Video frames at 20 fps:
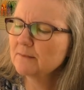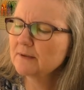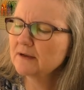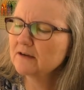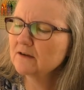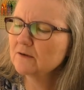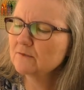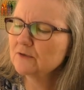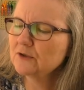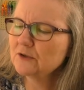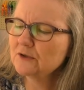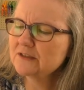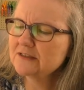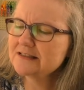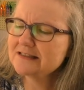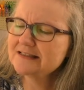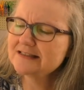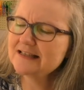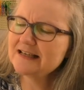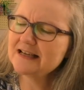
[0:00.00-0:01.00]
I don't know if you can
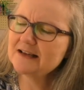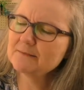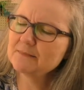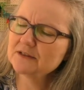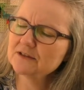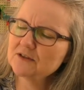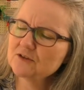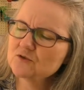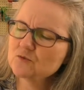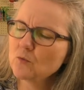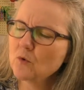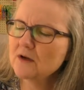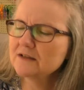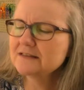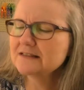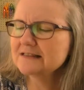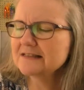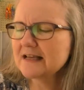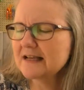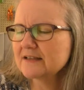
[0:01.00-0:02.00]
see it, but there's
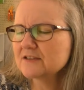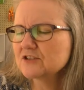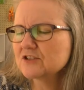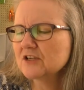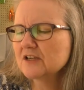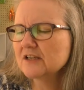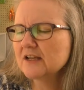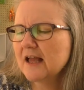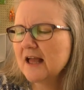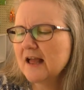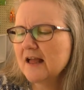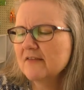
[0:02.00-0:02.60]
one section